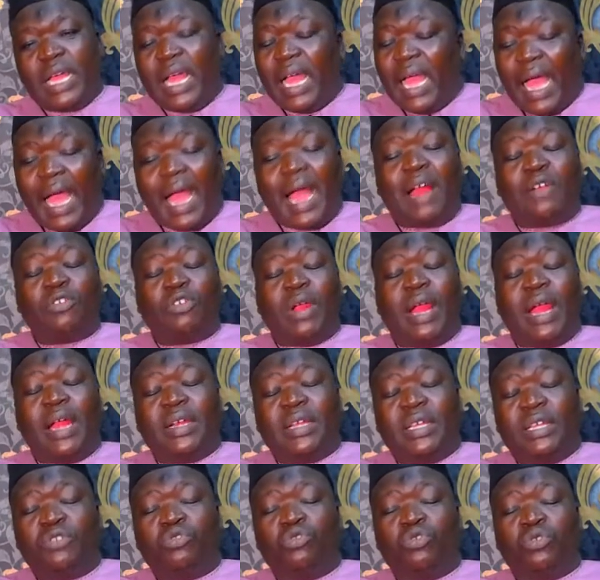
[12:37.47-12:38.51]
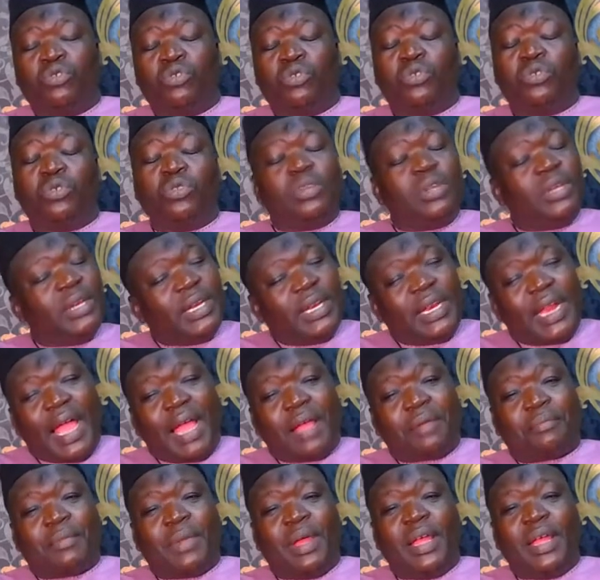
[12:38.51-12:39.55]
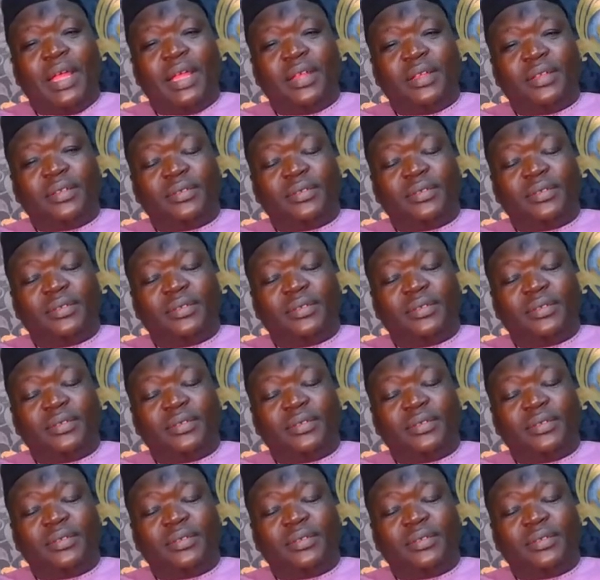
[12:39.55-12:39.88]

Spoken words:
A rere dunu laipe.